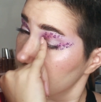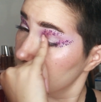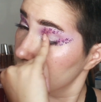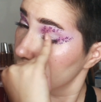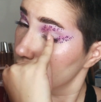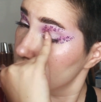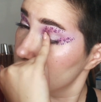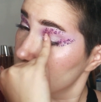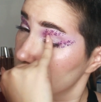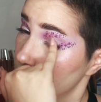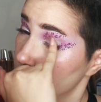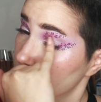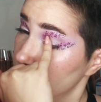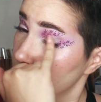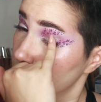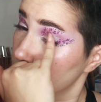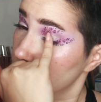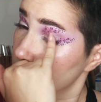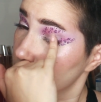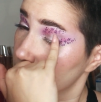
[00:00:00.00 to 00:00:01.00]
the
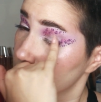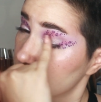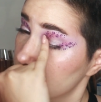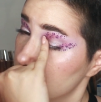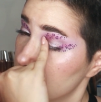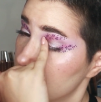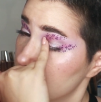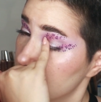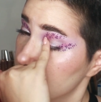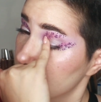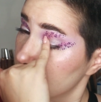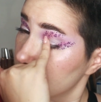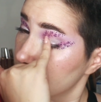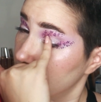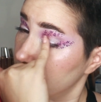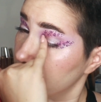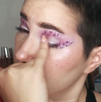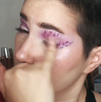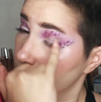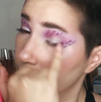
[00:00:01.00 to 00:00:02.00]
shimmer just a
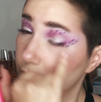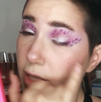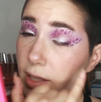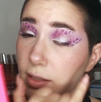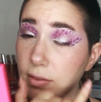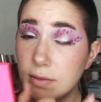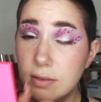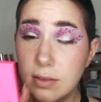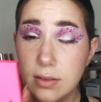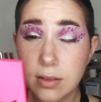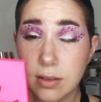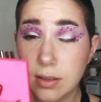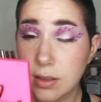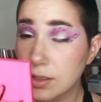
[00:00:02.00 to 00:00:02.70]
tiny bit.